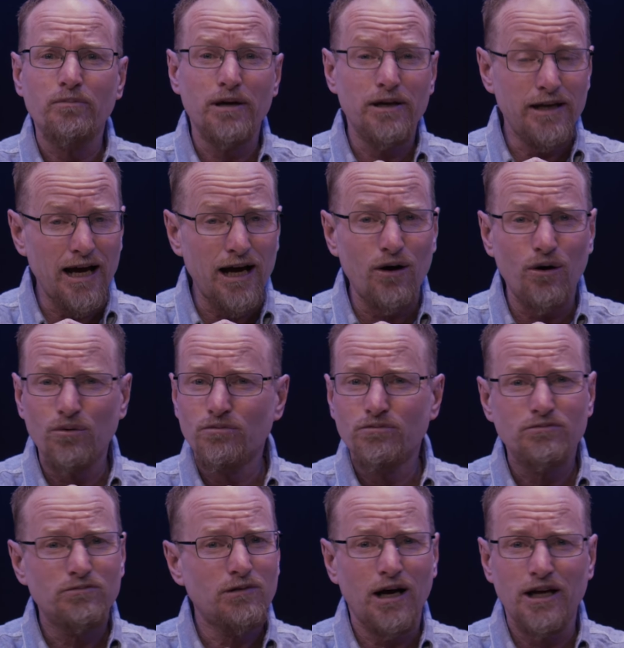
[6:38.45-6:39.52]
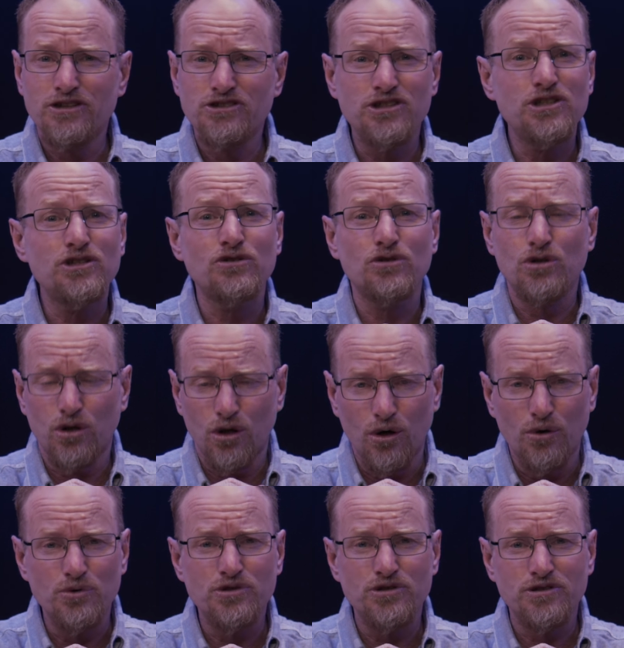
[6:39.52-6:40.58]
but now I see you
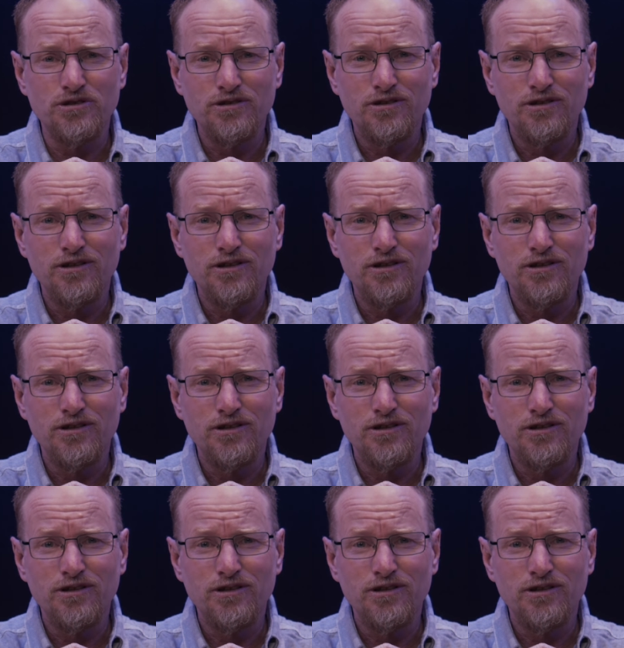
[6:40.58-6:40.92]
close.